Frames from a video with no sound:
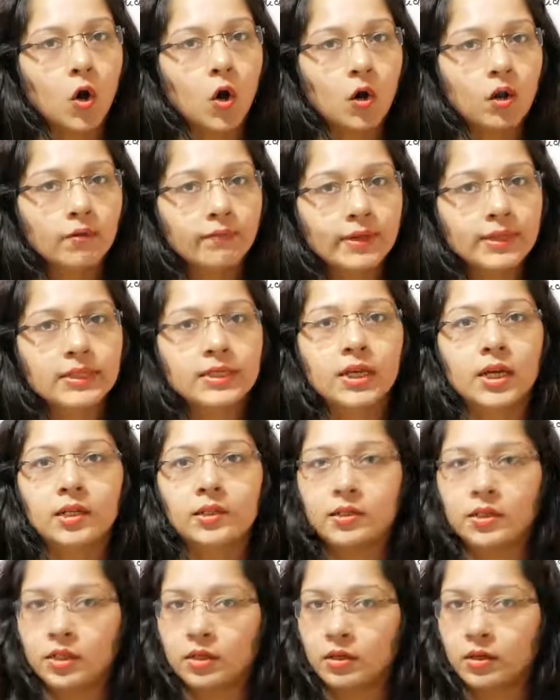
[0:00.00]
Always
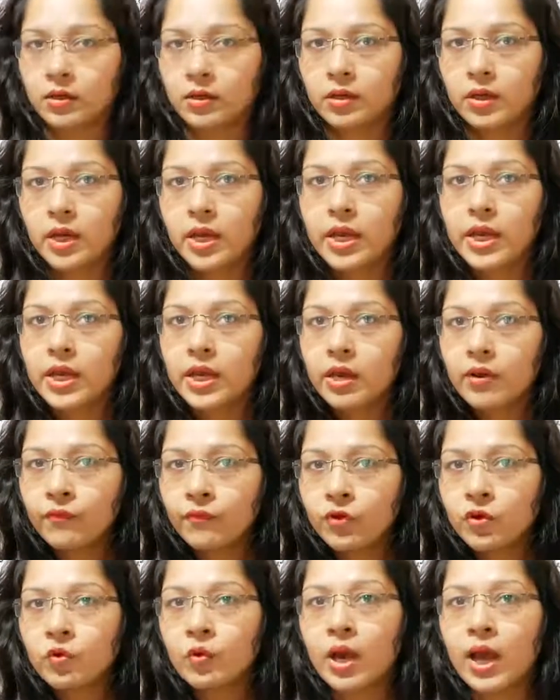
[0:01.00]
consider,
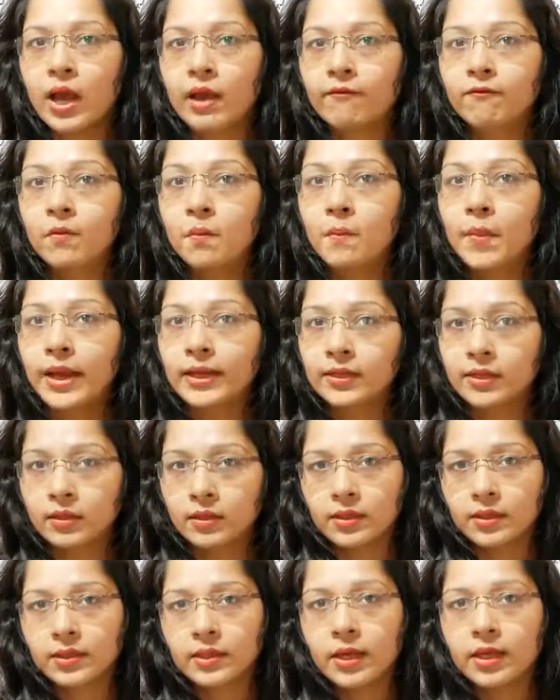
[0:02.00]
if you have
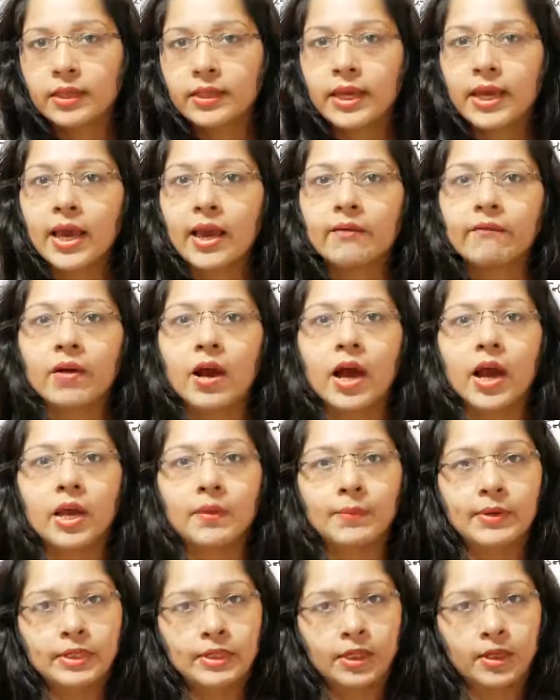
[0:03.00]
metals, they have
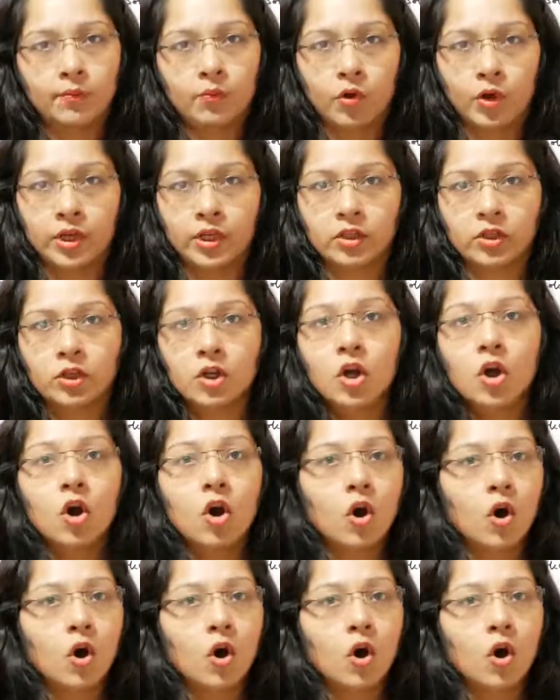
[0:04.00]
high melting point,